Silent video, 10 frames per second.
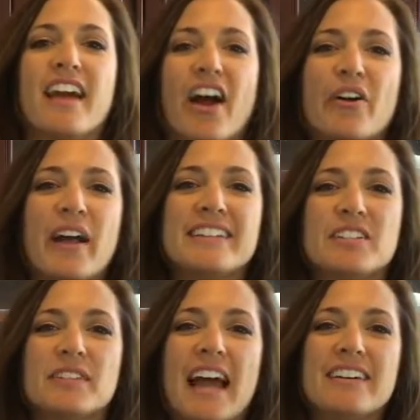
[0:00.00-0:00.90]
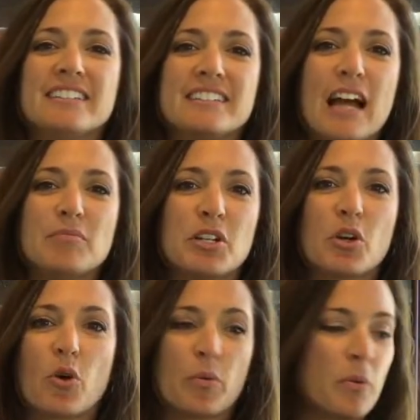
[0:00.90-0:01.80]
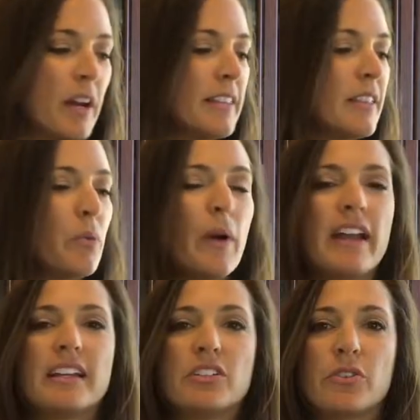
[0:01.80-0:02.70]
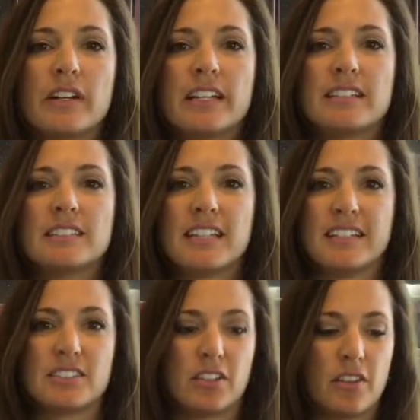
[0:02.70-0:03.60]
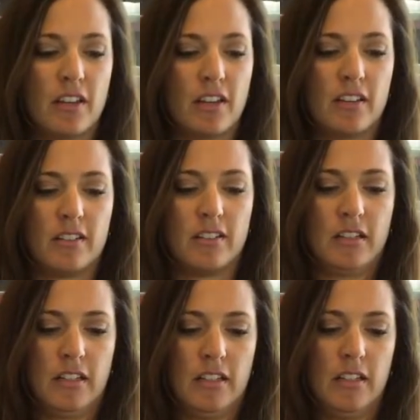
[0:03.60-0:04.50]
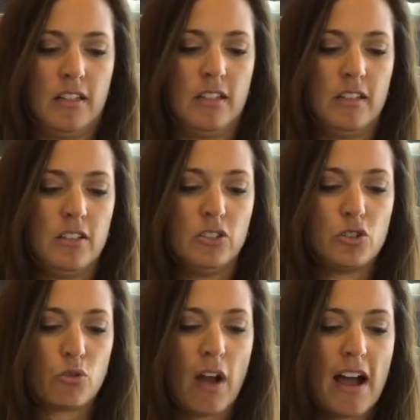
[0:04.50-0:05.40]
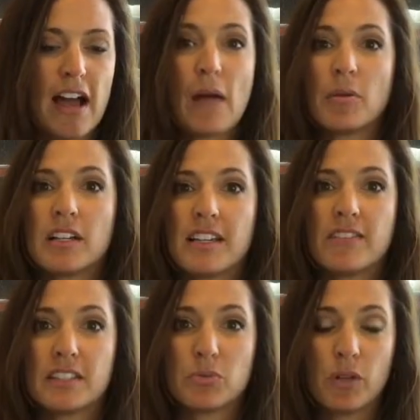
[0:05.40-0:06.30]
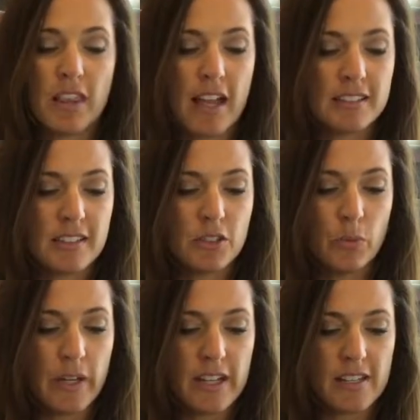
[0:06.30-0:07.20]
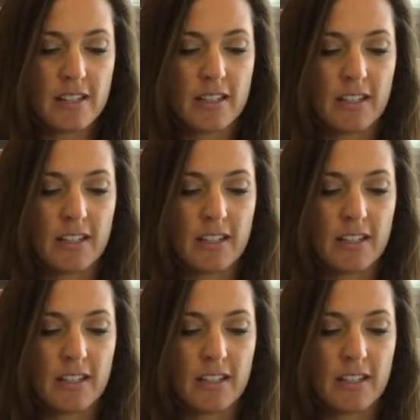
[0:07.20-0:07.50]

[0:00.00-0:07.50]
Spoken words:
Okay, so now it's time to incorporate the wet ingredients into the dry. I'm going to give this one last little whisk.